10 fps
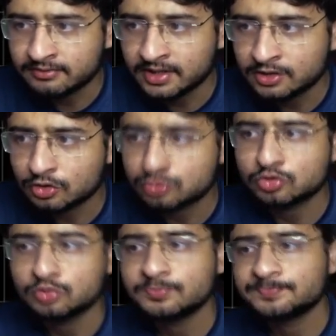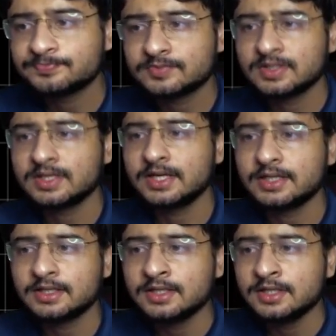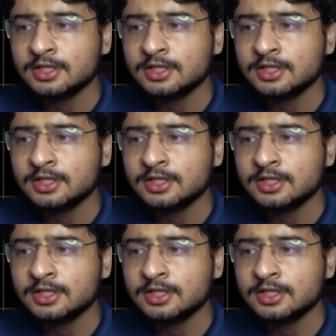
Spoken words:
1 cross 2. Right?